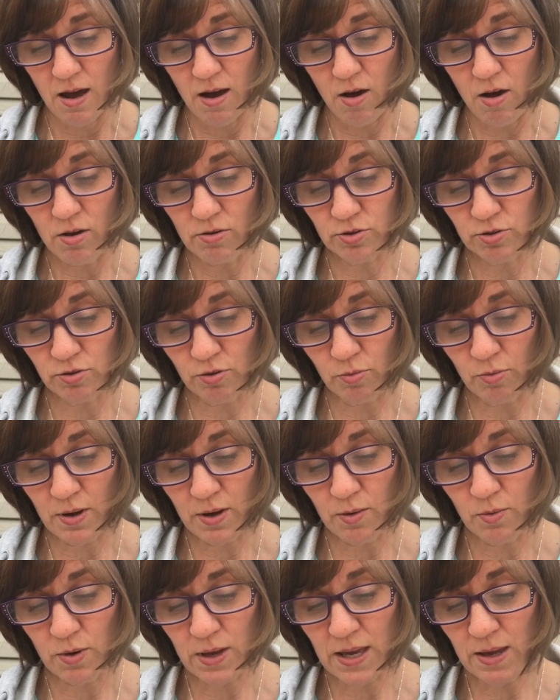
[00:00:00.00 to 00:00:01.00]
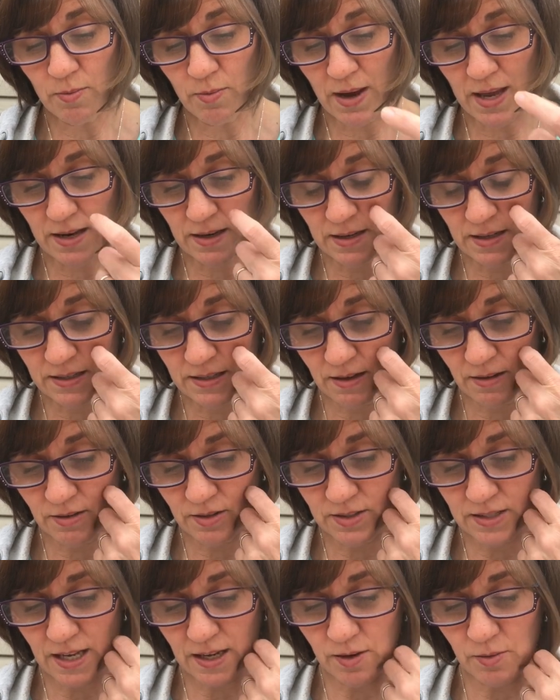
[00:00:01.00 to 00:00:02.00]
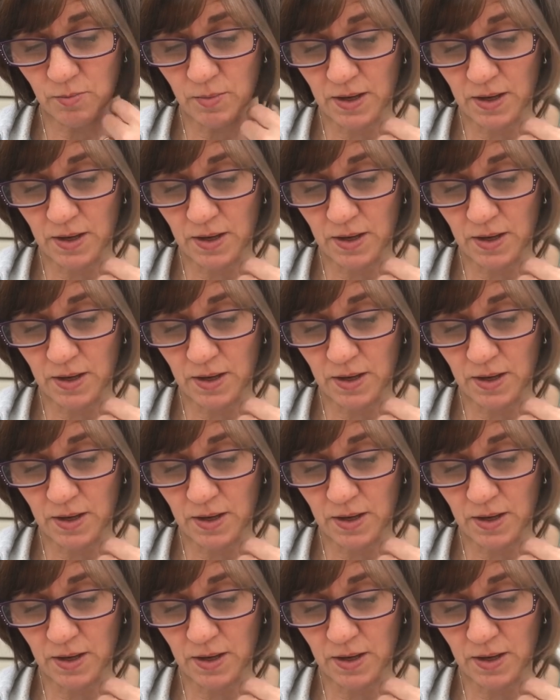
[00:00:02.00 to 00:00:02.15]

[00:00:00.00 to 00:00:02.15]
Also, he waited until the 2nd